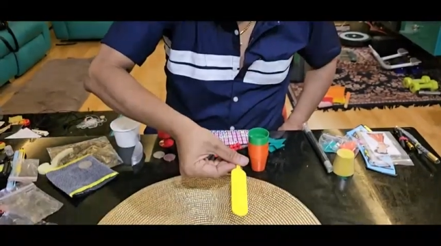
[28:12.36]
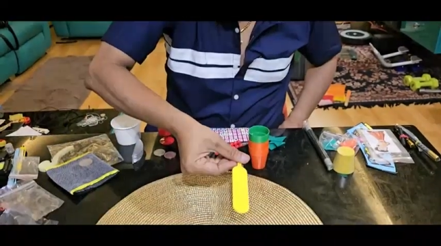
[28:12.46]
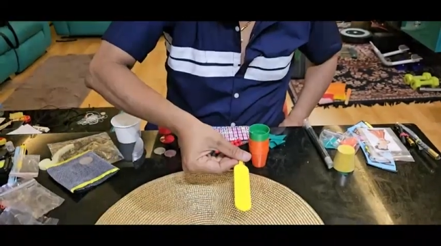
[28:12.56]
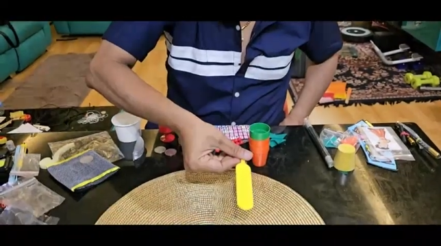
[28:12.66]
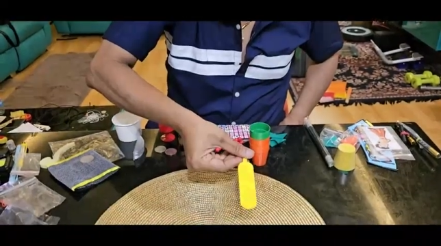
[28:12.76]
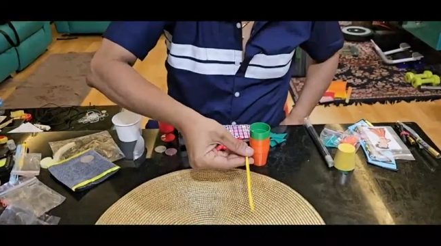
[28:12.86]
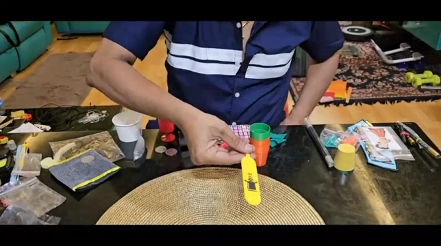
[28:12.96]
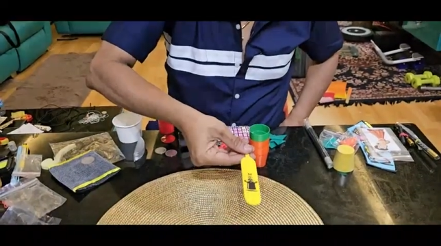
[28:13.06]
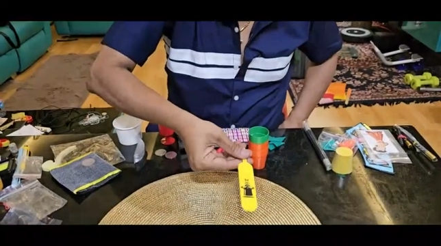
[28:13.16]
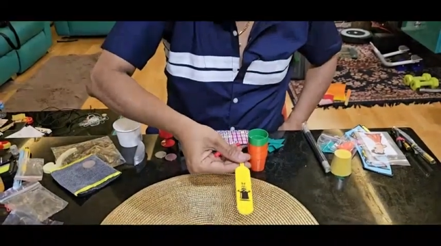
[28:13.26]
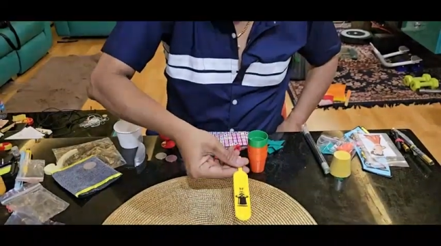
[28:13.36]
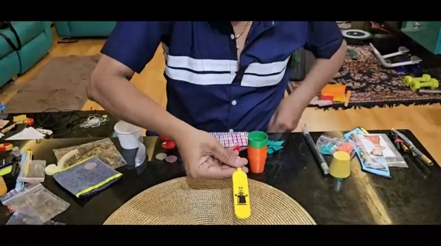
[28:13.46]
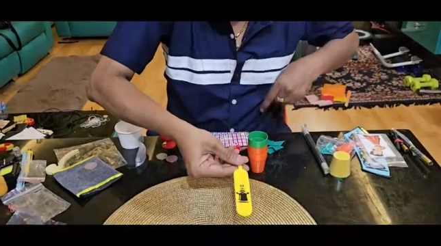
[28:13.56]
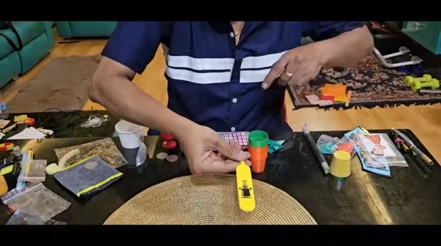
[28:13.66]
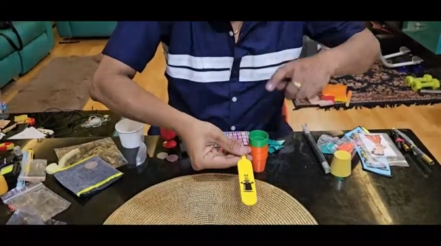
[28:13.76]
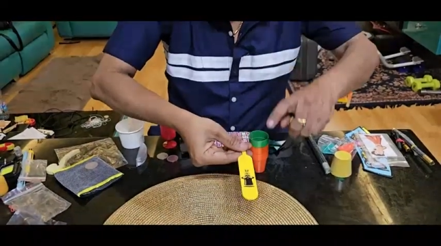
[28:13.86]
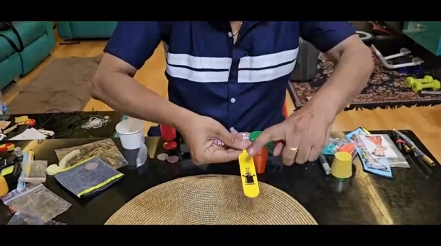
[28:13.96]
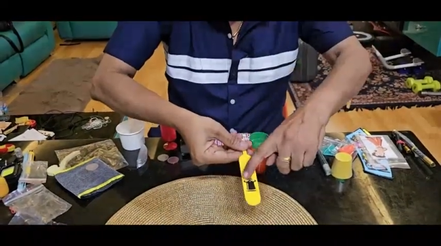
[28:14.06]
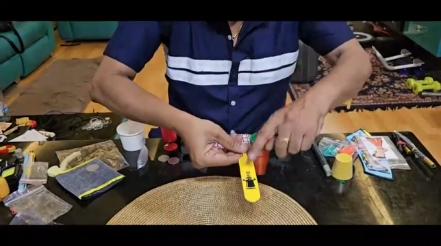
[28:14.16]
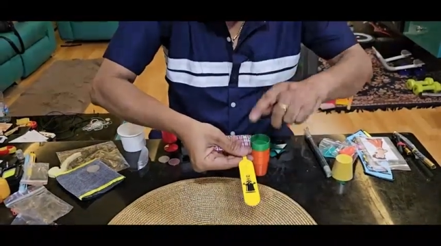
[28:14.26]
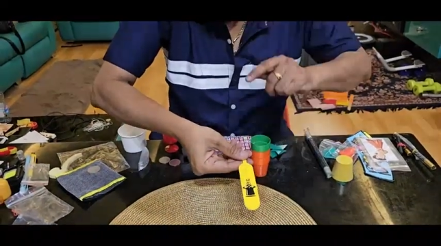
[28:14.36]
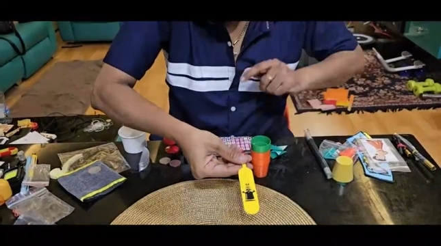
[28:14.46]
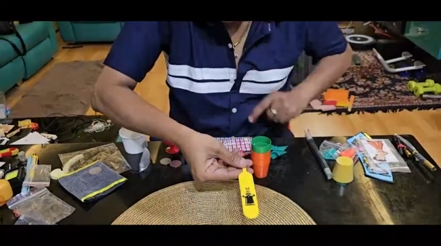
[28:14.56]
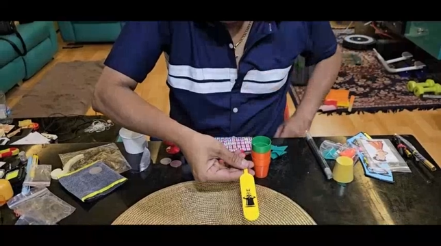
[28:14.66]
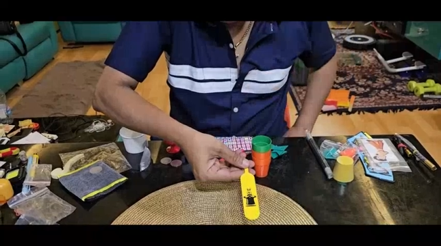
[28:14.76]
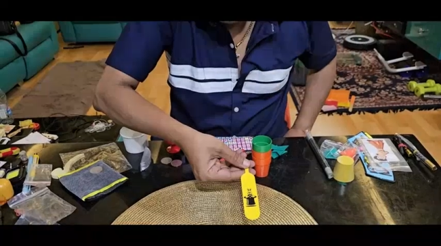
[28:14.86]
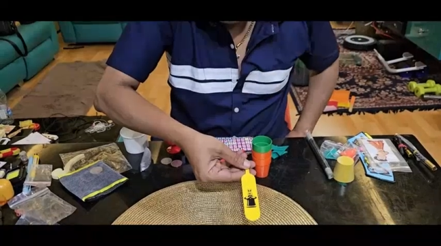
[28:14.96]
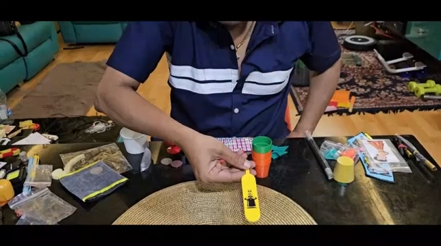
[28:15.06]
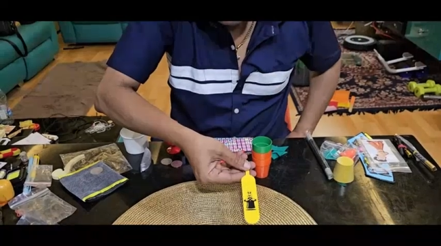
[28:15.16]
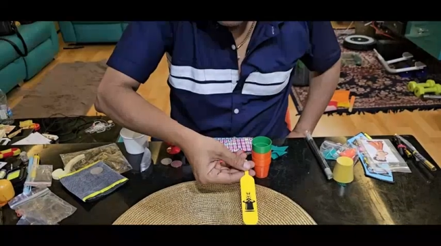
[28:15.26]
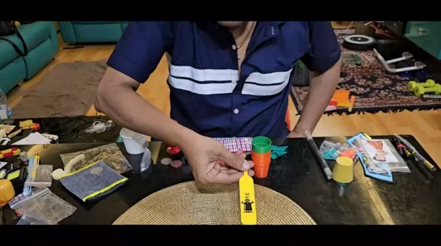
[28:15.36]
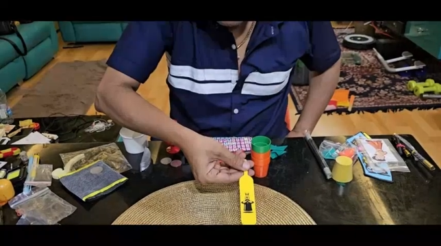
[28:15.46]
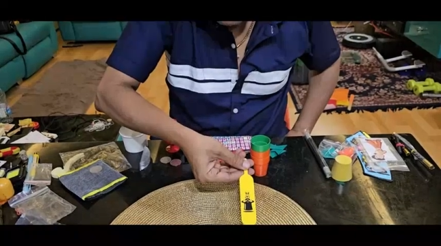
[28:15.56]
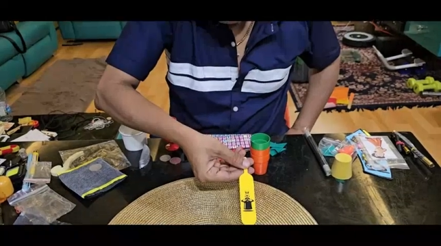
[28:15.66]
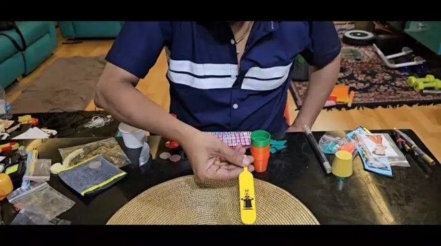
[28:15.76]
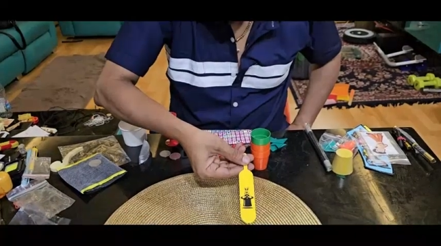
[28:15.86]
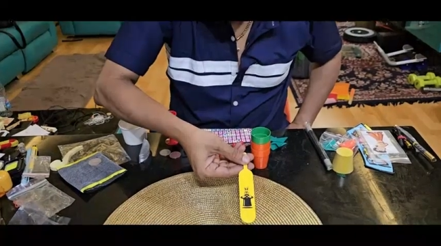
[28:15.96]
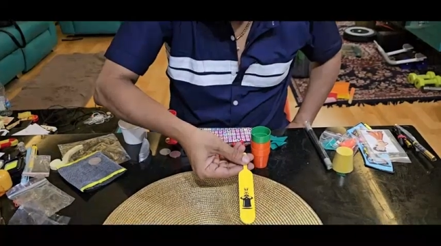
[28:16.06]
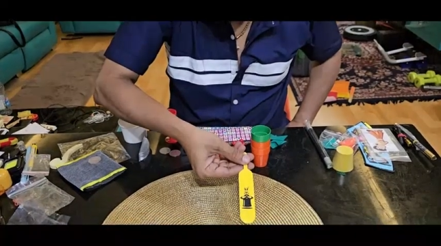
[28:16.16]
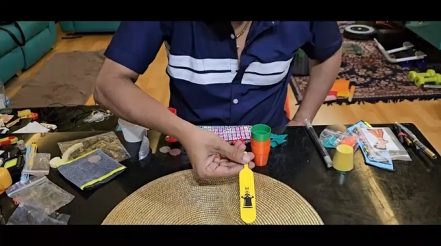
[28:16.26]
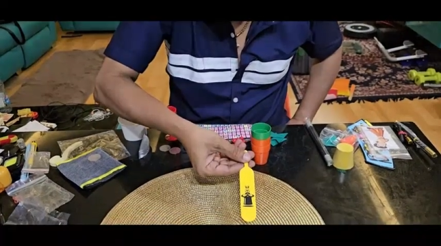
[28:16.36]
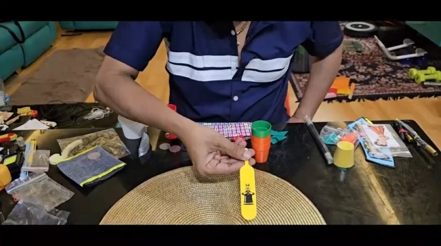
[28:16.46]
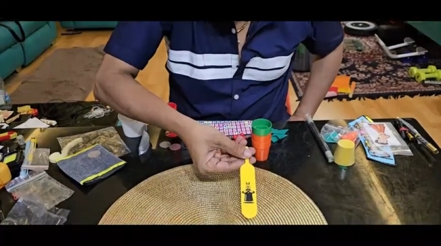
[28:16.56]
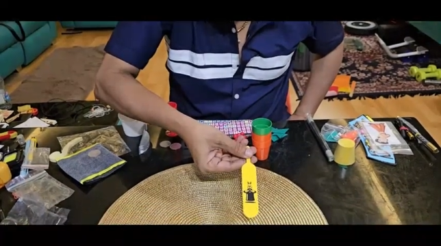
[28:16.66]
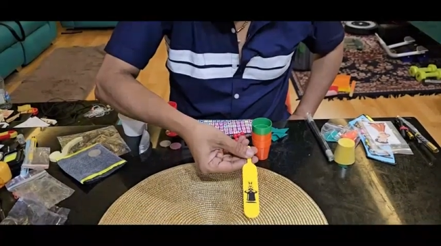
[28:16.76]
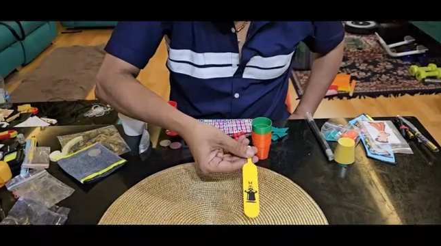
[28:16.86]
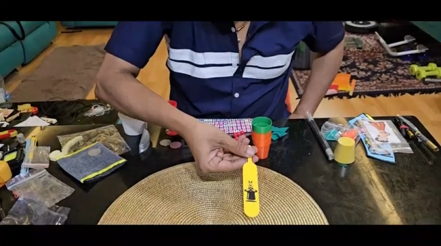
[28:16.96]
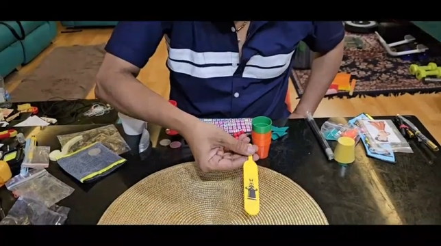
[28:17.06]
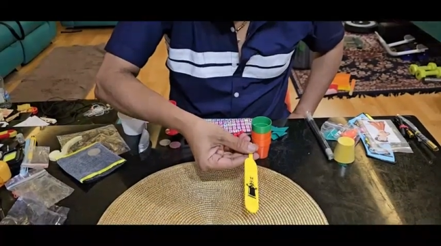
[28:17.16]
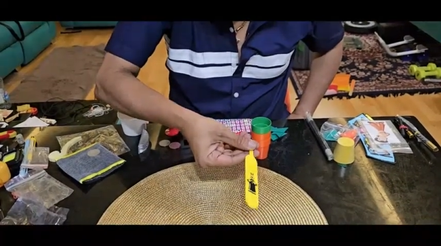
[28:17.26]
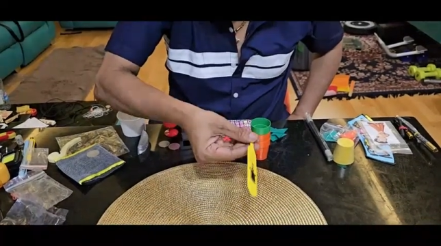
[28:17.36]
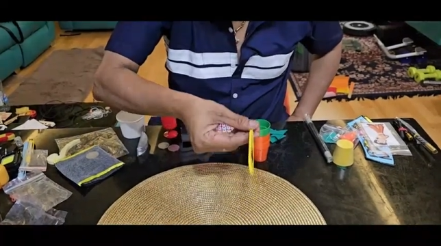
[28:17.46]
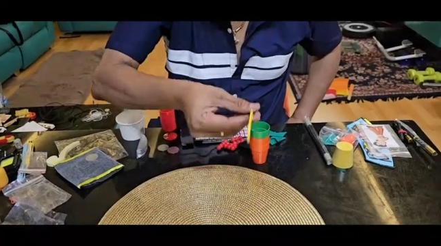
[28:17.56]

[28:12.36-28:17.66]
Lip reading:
(no speaker visible)